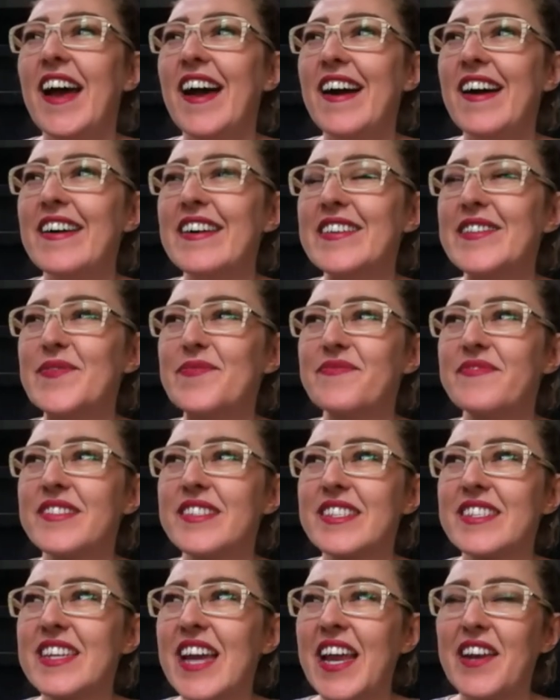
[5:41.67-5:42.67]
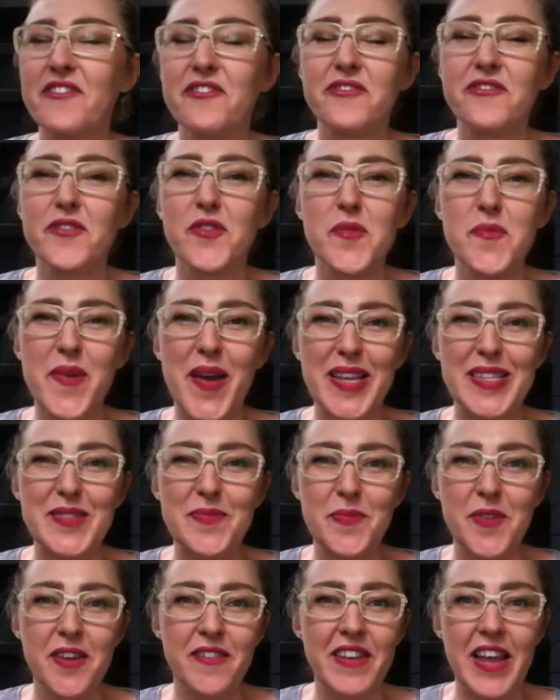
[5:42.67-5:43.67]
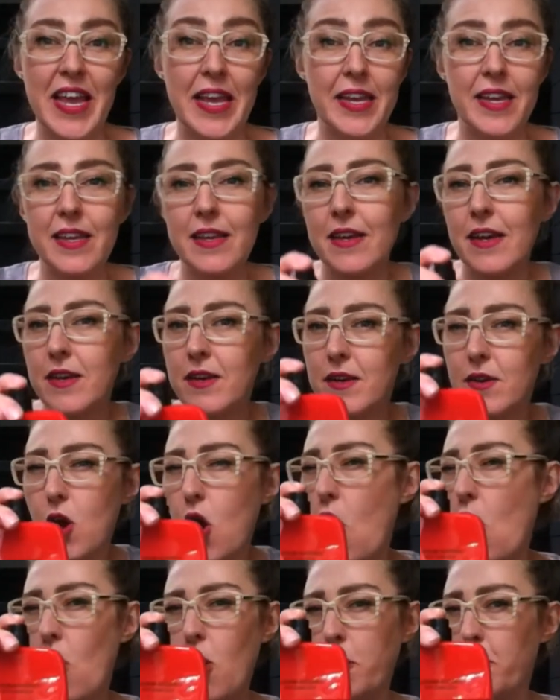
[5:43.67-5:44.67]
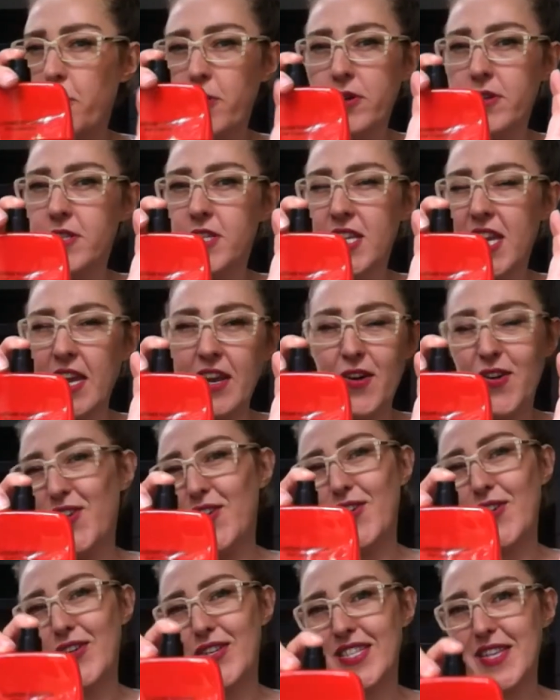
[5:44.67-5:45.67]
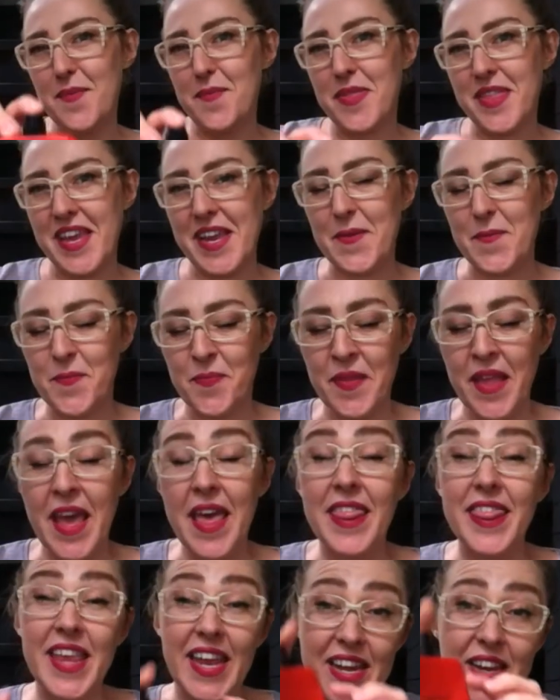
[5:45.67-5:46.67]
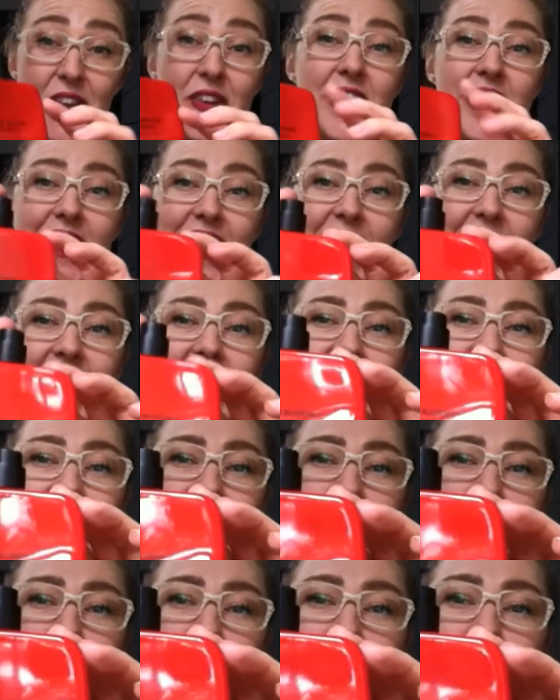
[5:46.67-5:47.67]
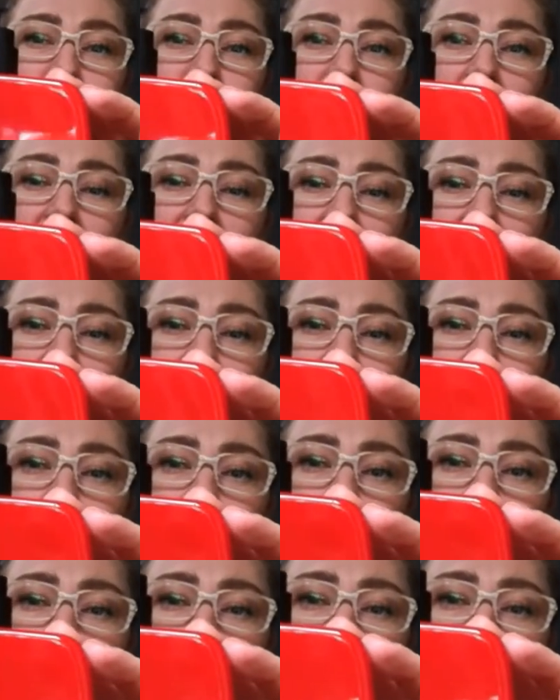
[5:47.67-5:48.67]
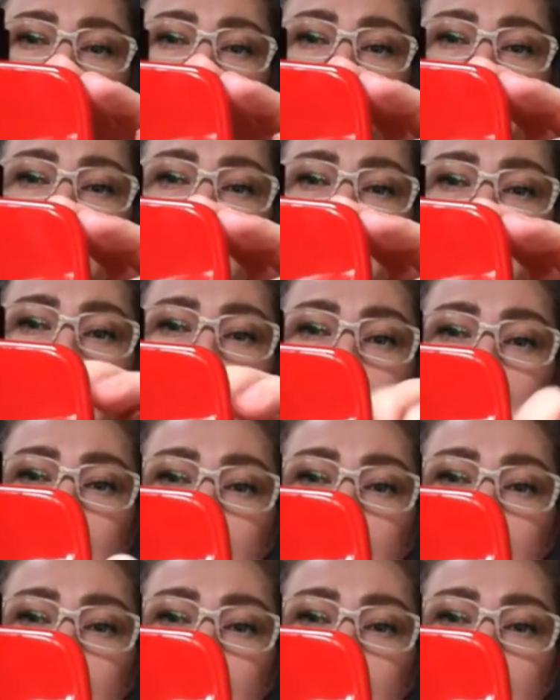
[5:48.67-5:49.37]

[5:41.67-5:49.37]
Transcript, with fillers: um, kind of reminds me of like an opera singer or something, then you're gonna like this one. And you should probably